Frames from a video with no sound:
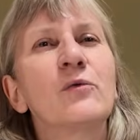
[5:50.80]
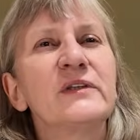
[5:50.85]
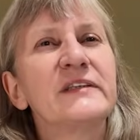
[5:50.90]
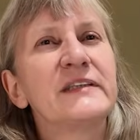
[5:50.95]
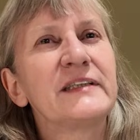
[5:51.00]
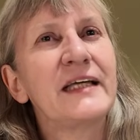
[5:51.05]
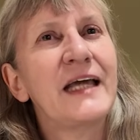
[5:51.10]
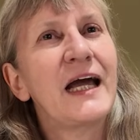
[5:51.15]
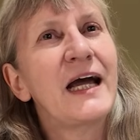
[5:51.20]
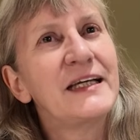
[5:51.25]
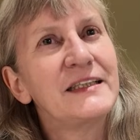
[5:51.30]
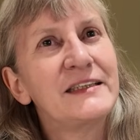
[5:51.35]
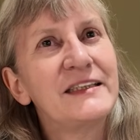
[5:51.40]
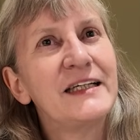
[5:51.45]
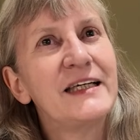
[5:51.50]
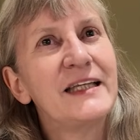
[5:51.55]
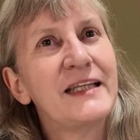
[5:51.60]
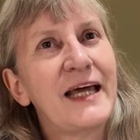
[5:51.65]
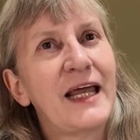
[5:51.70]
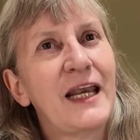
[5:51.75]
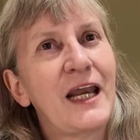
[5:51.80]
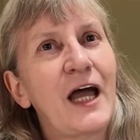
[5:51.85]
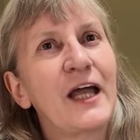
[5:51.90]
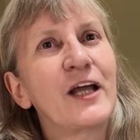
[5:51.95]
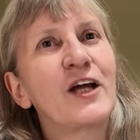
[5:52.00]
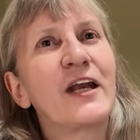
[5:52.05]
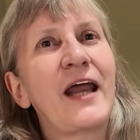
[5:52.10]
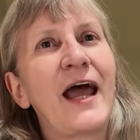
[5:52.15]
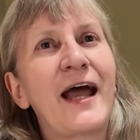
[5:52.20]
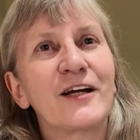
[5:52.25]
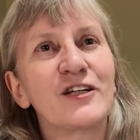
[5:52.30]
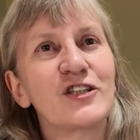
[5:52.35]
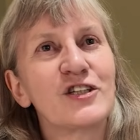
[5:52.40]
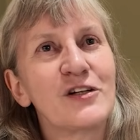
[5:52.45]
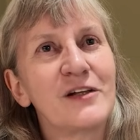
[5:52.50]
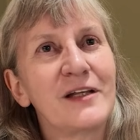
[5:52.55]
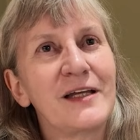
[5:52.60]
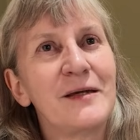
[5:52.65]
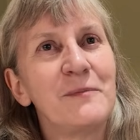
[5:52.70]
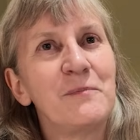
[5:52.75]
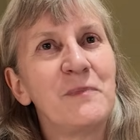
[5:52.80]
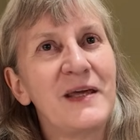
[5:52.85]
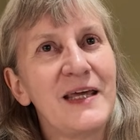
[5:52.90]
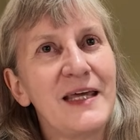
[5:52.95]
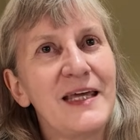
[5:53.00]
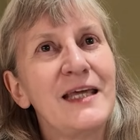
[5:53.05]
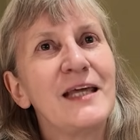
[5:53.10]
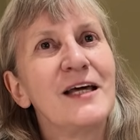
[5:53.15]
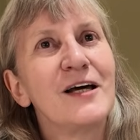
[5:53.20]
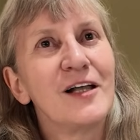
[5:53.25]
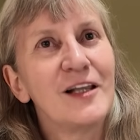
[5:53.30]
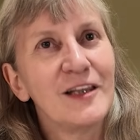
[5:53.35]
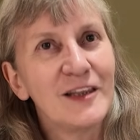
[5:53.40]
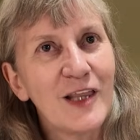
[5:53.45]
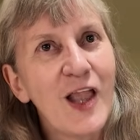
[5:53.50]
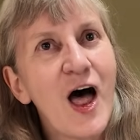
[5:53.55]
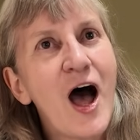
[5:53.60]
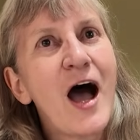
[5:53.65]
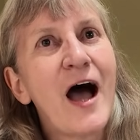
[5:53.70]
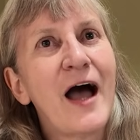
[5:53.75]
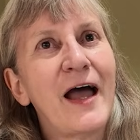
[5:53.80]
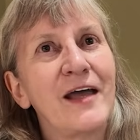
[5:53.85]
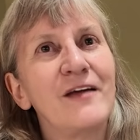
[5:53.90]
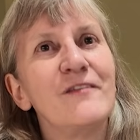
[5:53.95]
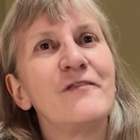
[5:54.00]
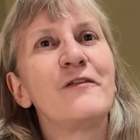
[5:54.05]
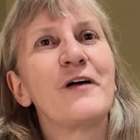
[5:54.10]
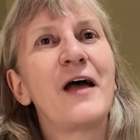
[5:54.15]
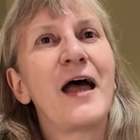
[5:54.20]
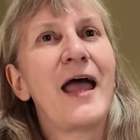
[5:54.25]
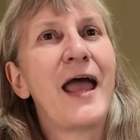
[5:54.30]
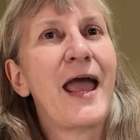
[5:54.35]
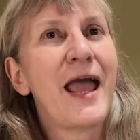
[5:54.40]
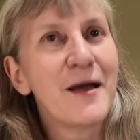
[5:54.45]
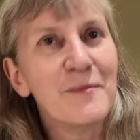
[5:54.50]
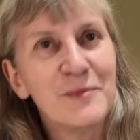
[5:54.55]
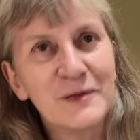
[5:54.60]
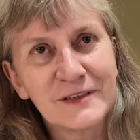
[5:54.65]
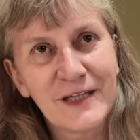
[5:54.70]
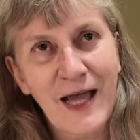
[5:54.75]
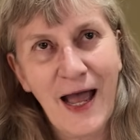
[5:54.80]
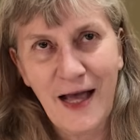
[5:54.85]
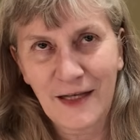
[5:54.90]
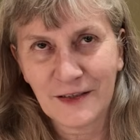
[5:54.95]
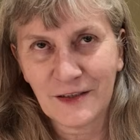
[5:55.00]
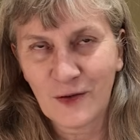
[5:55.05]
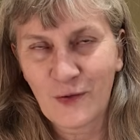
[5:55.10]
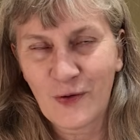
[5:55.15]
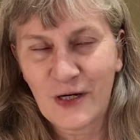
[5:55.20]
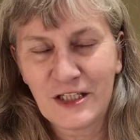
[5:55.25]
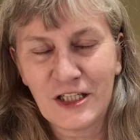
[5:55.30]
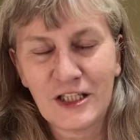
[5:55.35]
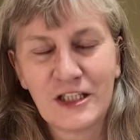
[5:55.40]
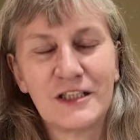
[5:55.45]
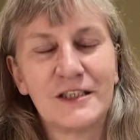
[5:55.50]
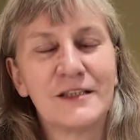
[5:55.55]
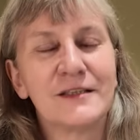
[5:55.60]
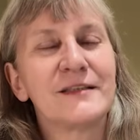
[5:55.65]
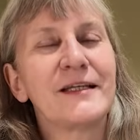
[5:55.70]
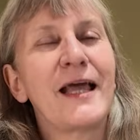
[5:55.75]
was the idea that I could actually be live, able to ask questions.